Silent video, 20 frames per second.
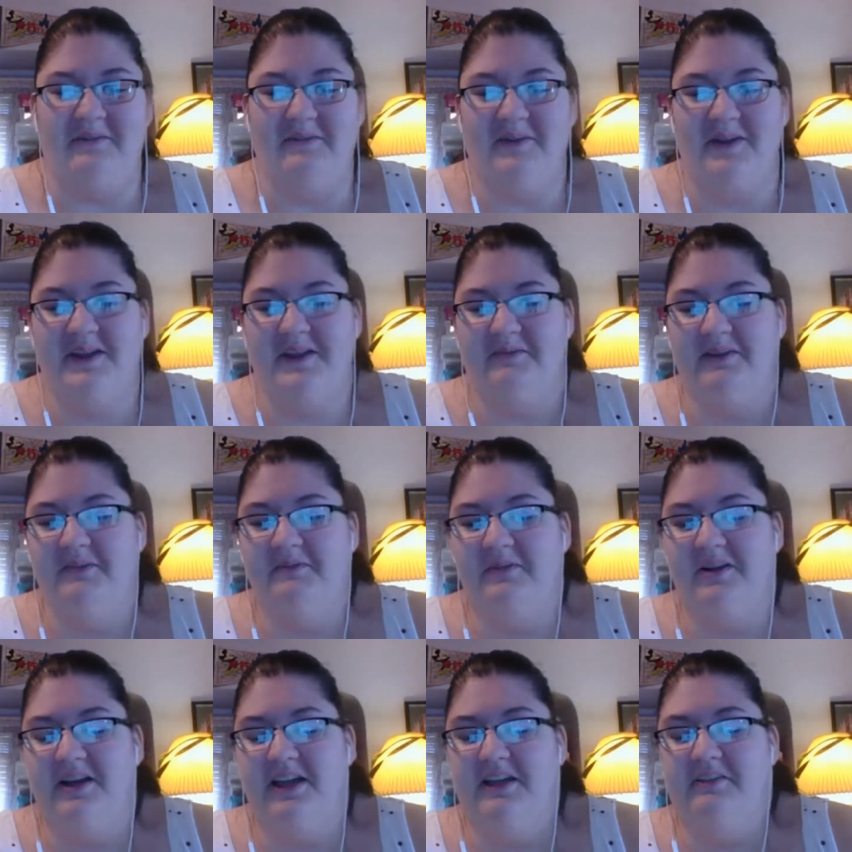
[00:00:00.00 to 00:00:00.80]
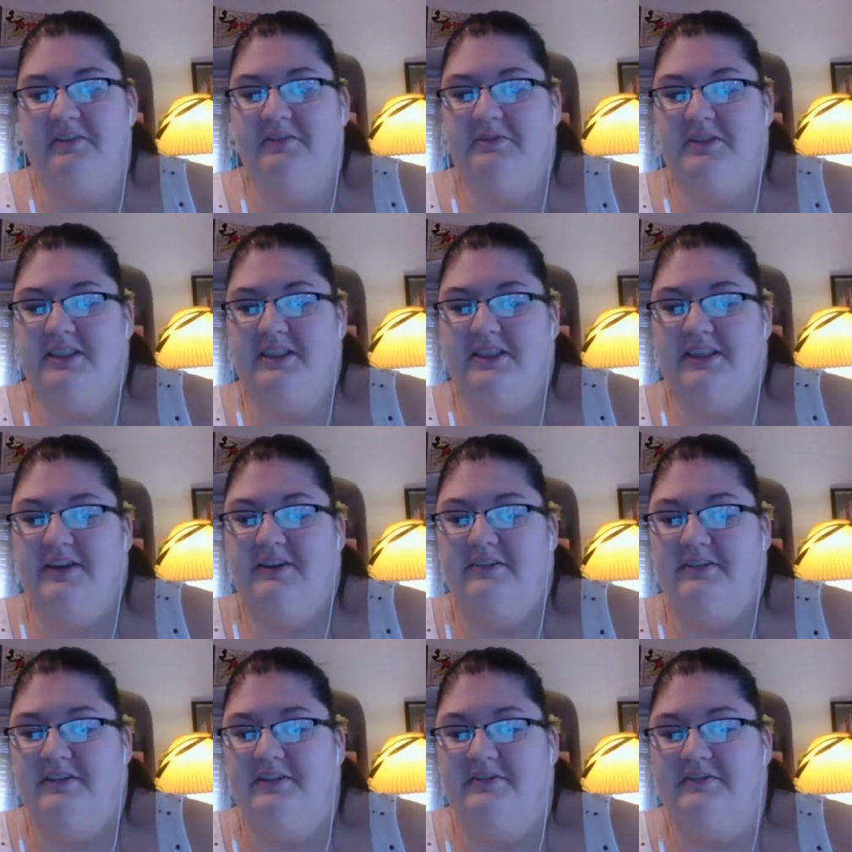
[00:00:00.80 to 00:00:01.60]
We want everyone to
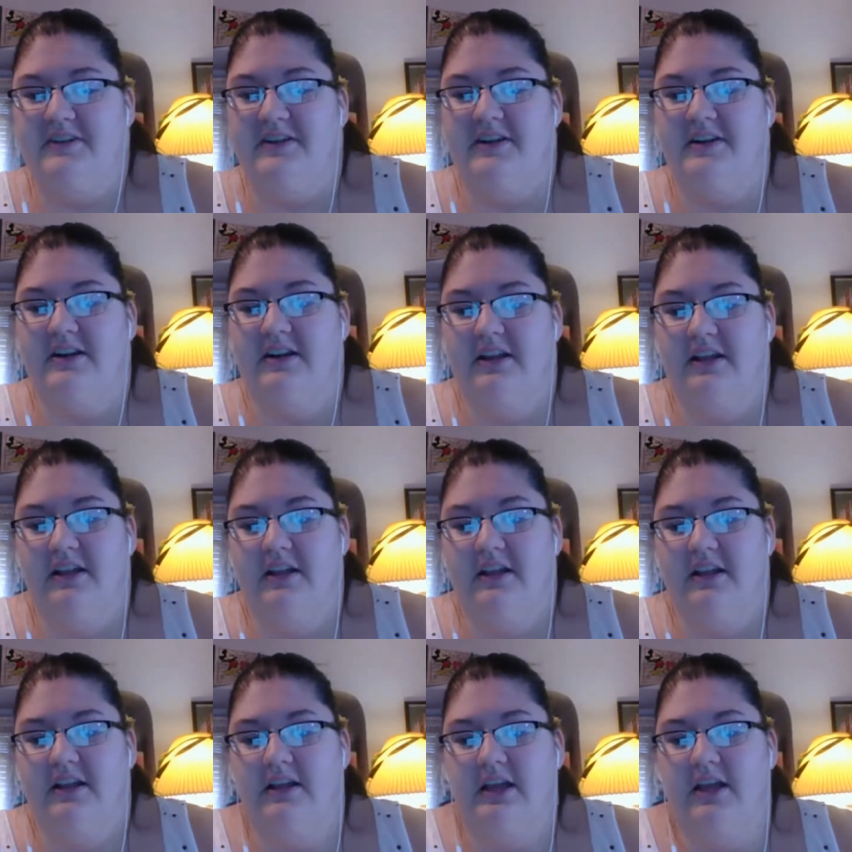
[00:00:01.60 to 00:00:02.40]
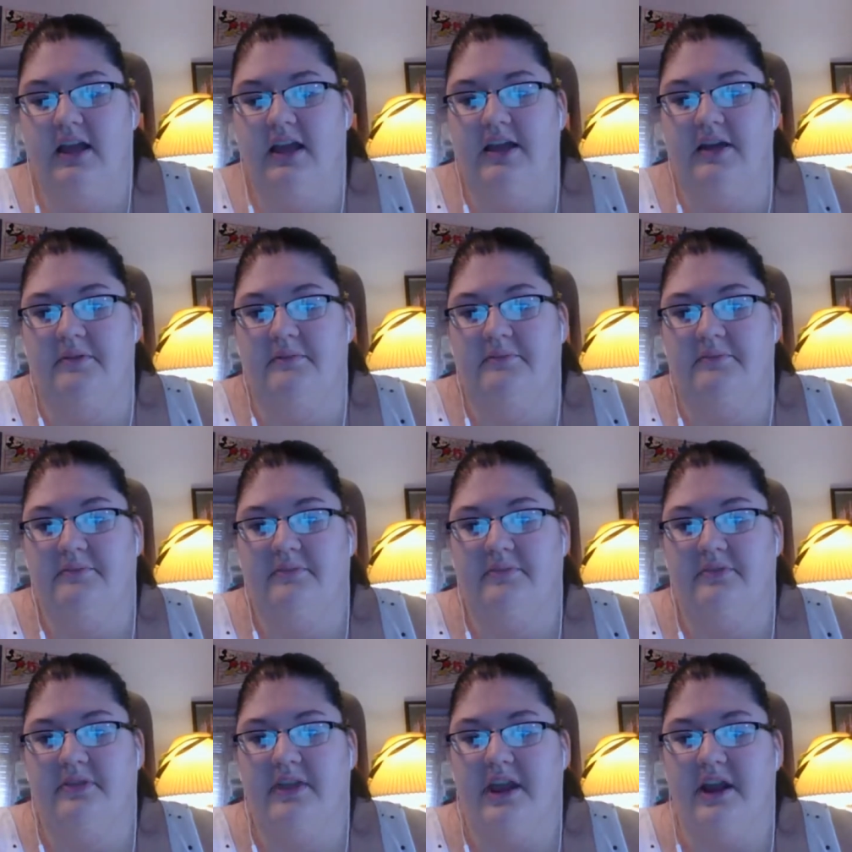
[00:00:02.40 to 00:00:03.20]
go over
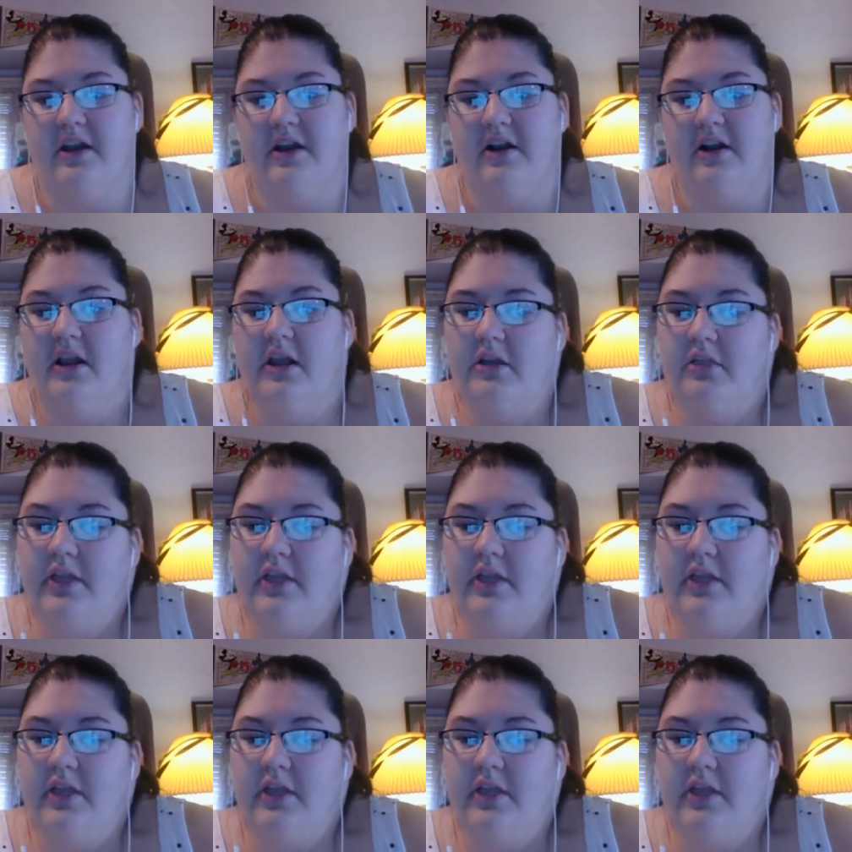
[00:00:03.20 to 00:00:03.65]
there.